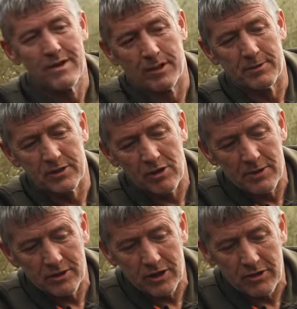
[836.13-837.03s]
So by the
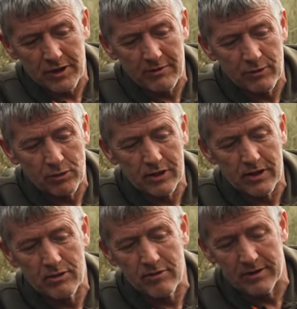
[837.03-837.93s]
time I tie a
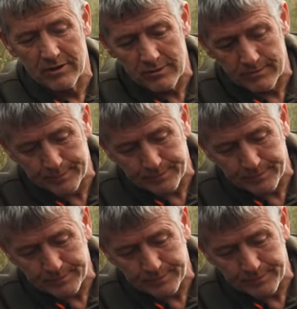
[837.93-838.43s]
four-turn grunner knot